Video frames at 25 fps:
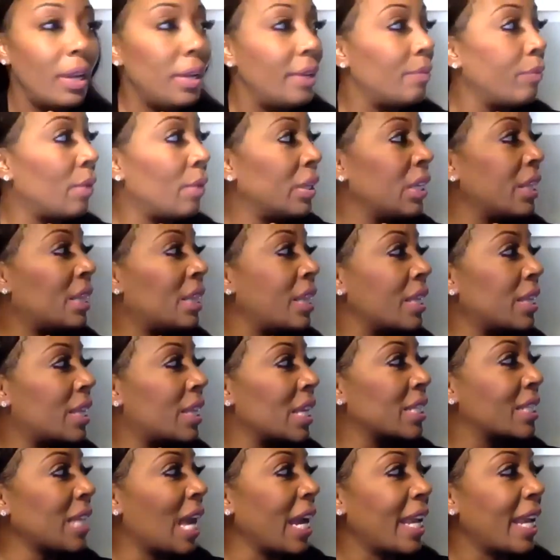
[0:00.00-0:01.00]
one of the
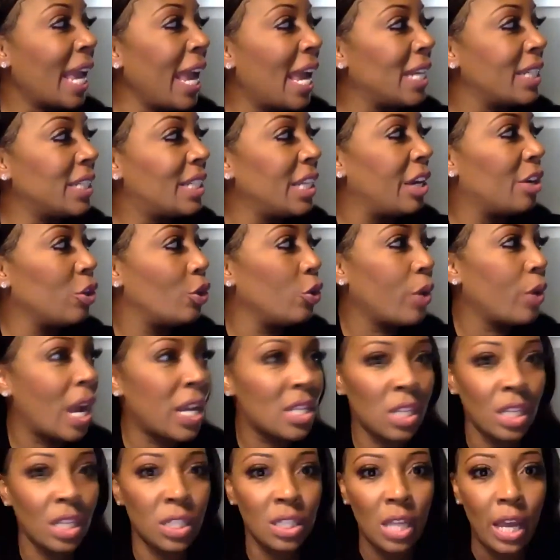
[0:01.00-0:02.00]
things I can tell you
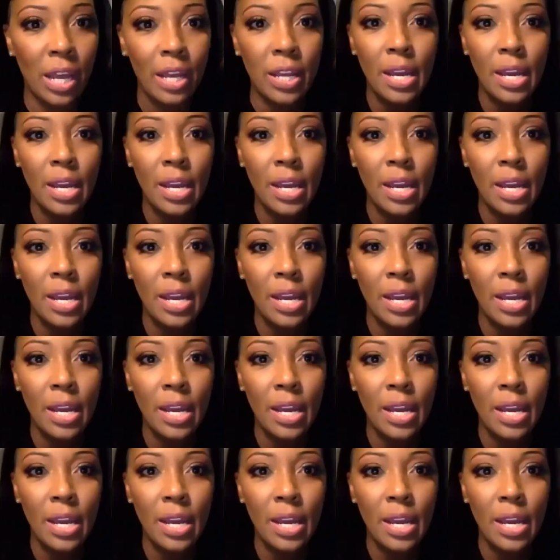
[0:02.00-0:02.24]
guys online.